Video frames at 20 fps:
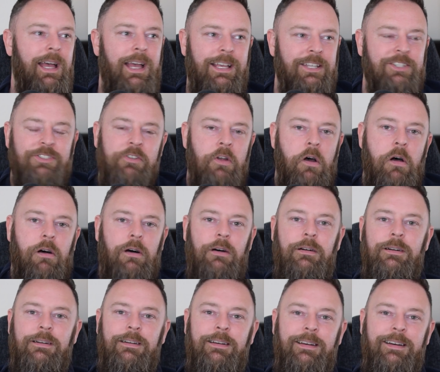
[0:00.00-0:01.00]
It's not.
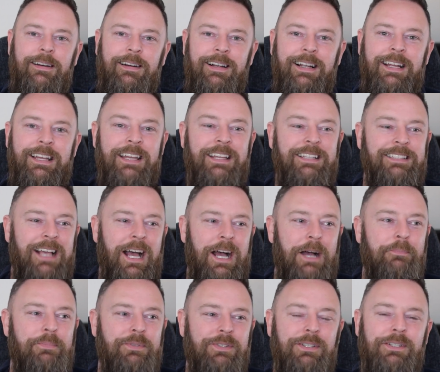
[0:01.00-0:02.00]
It is
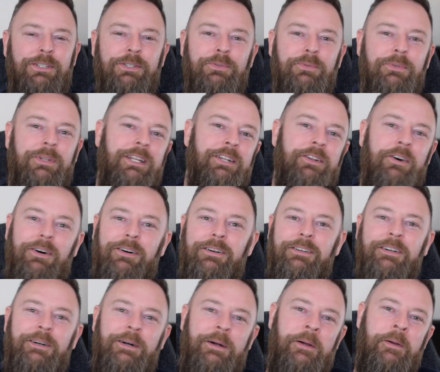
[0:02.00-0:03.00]
absolutely
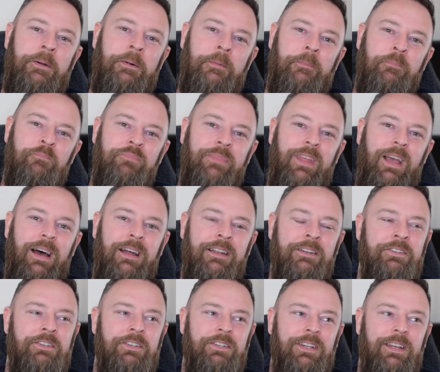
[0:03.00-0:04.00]
not.
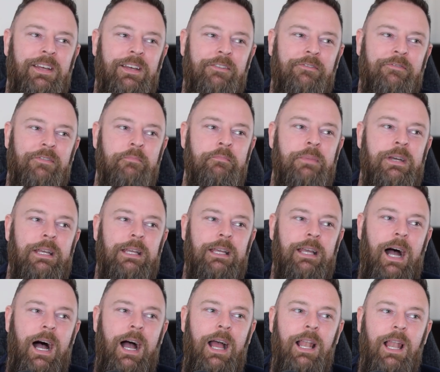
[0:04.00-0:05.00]
And for
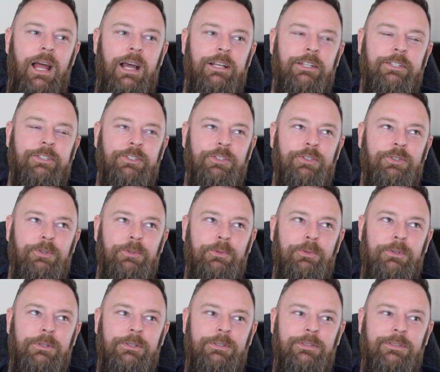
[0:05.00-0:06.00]
me, I like
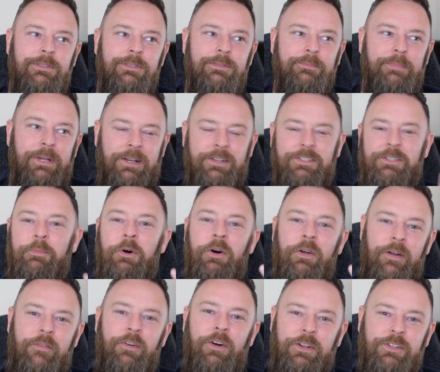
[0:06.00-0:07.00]
to, because I'm,
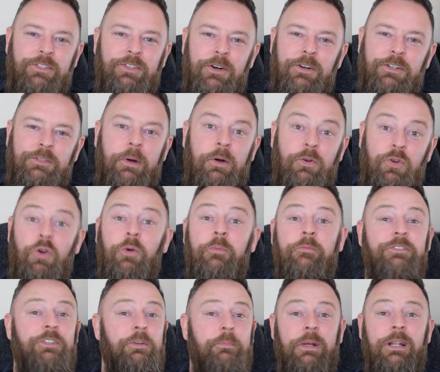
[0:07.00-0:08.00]
I've already talked about
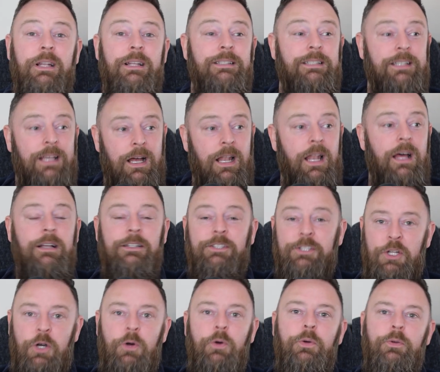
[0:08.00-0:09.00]
comfortability, I like
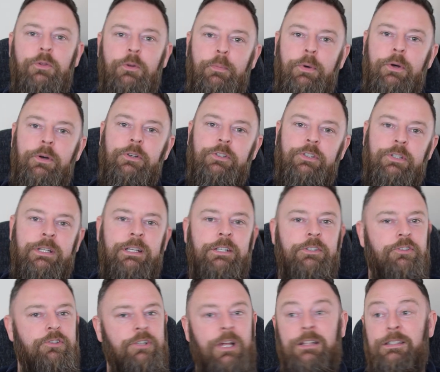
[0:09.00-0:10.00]
to know who the person
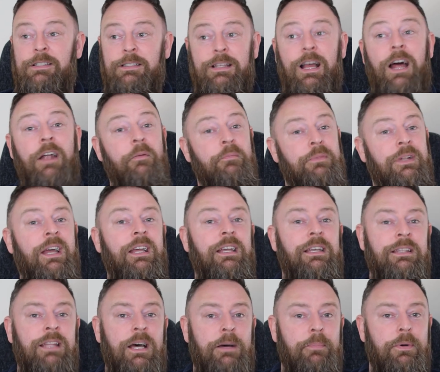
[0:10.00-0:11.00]
is. Chances are I'm
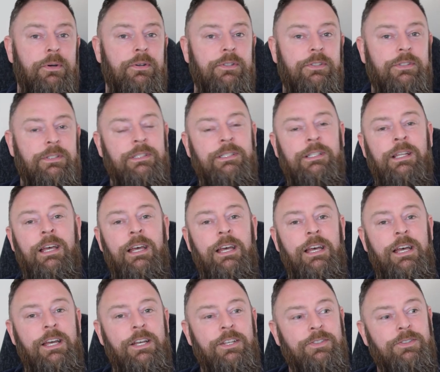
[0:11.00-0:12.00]
dating that person.
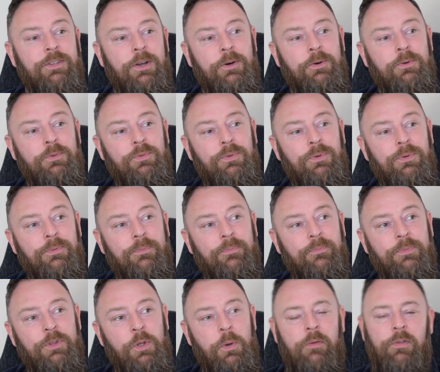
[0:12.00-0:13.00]
So
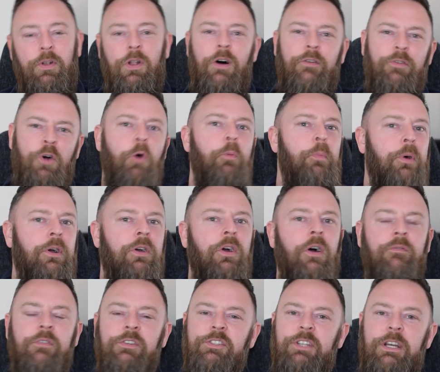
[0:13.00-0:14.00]
you have a lot of open
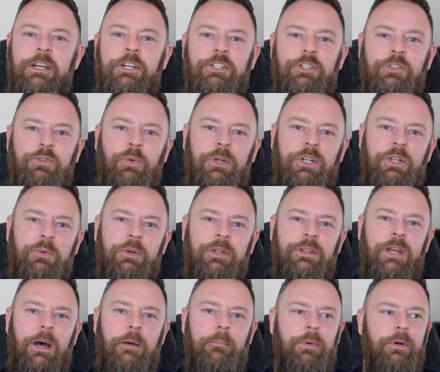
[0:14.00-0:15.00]
conversations when you're
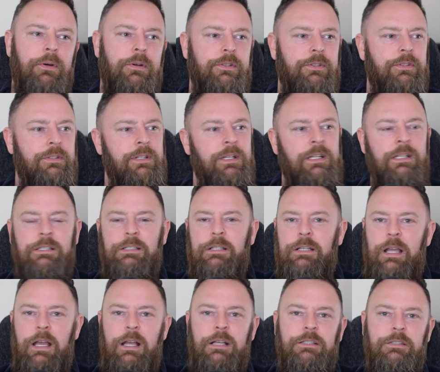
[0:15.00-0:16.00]
with that person. And it's a
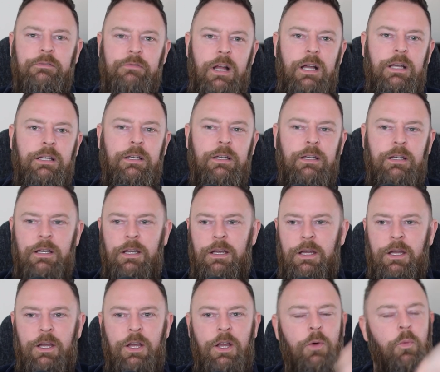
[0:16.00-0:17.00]
case of, right,
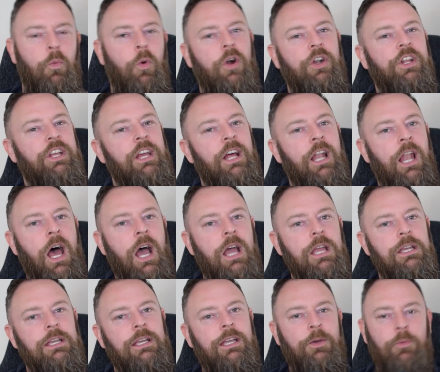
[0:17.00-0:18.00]
what are you
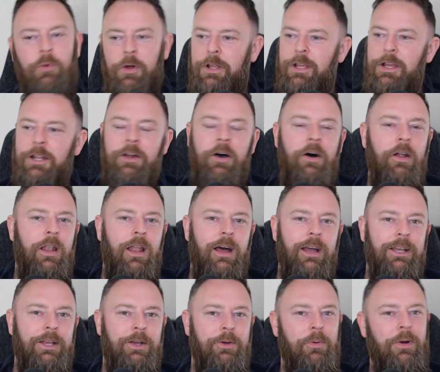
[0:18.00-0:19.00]
like? What are you not
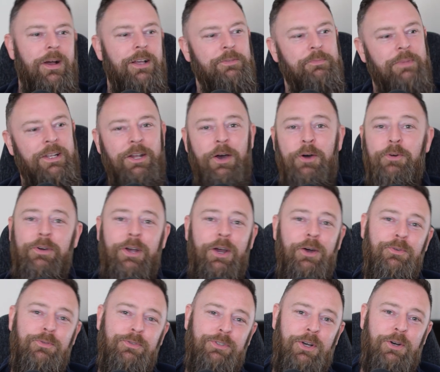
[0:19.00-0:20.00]
like? Where's my no
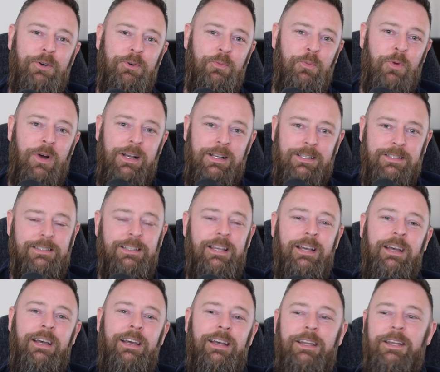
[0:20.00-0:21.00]
go zone? Where's
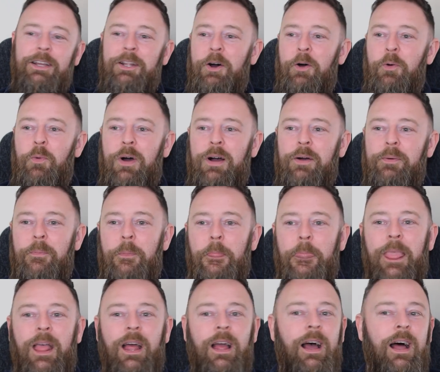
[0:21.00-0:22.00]
you know what?
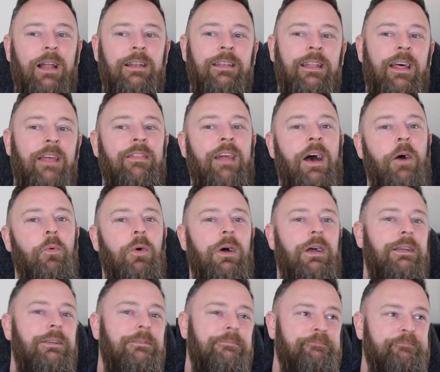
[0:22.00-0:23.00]
And and that
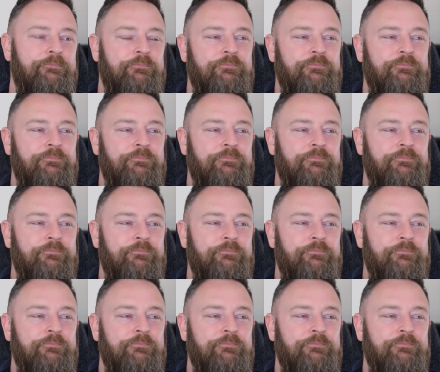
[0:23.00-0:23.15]
way,